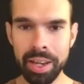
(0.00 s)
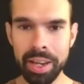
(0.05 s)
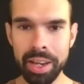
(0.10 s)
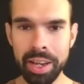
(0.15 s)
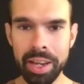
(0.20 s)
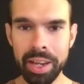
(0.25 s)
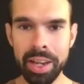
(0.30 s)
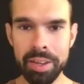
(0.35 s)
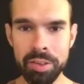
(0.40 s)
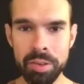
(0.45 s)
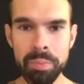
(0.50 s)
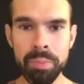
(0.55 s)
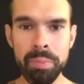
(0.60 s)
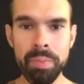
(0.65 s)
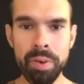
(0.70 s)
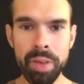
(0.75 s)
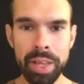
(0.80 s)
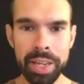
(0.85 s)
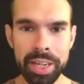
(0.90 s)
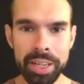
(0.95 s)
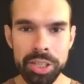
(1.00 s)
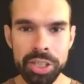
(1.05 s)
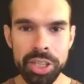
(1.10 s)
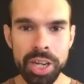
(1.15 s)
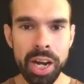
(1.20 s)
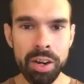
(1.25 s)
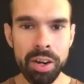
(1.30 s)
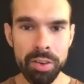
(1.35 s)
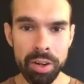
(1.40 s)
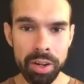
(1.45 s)
it's like a
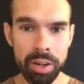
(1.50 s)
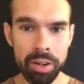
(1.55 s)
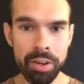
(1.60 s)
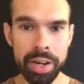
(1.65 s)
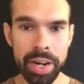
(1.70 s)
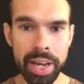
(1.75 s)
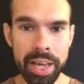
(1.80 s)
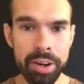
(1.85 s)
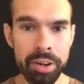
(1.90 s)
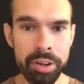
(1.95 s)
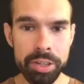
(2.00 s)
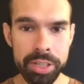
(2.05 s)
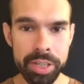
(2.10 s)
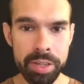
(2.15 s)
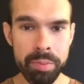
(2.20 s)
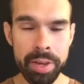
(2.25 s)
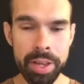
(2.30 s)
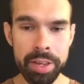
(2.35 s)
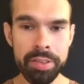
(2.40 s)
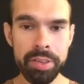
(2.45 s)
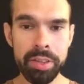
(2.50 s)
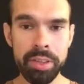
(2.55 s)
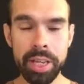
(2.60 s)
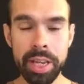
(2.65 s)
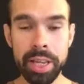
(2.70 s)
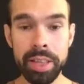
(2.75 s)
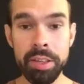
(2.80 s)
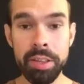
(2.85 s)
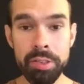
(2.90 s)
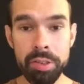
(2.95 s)
chakra or an energy, basically,
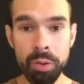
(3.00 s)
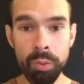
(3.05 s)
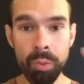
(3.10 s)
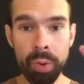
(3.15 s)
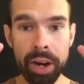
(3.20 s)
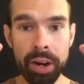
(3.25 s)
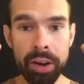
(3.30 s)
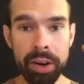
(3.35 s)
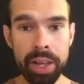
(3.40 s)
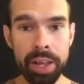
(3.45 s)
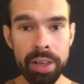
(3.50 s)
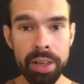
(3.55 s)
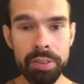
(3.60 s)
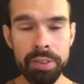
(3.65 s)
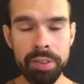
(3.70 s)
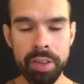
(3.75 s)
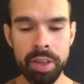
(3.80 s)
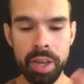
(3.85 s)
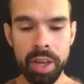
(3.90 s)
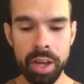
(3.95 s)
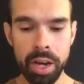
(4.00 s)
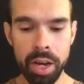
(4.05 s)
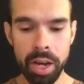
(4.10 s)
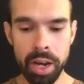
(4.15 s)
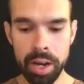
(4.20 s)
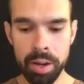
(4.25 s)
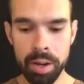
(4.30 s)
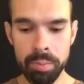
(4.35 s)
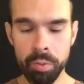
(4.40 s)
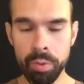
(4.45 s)
and this awareness
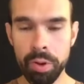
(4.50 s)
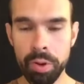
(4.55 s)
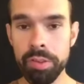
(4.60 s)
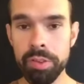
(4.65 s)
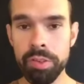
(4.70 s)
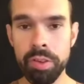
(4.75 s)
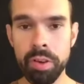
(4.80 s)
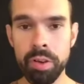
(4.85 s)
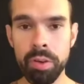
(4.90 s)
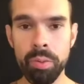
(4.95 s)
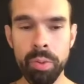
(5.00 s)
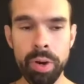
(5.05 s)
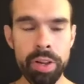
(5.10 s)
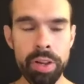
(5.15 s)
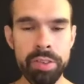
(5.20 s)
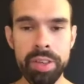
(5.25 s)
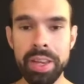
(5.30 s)
was an